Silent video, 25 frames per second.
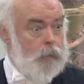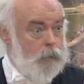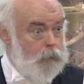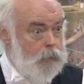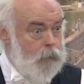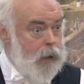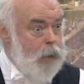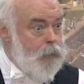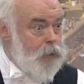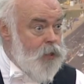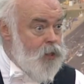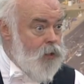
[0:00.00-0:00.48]

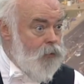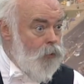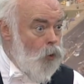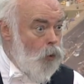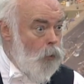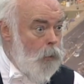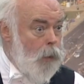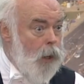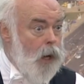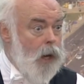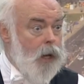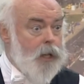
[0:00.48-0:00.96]
members of
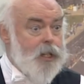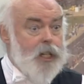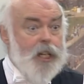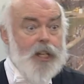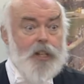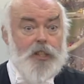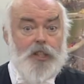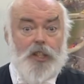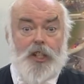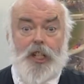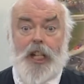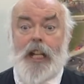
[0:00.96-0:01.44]
all
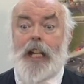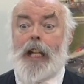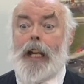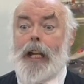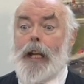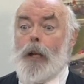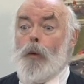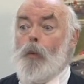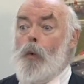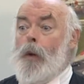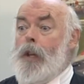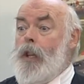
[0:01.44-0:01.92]
parties
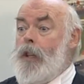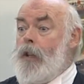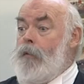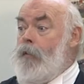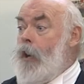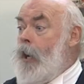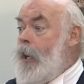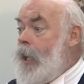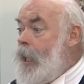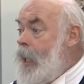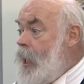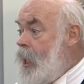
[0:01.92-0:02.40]
dealing with a
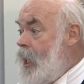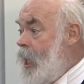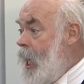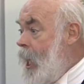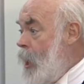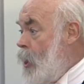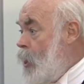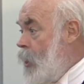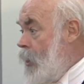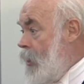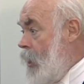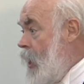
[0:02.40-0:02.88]
very
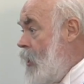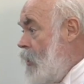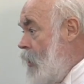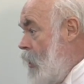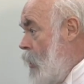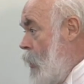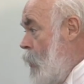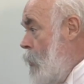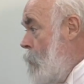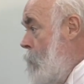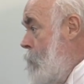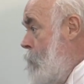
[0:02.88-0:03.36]
contentious
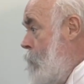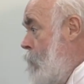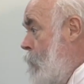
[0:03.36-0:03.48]
issue,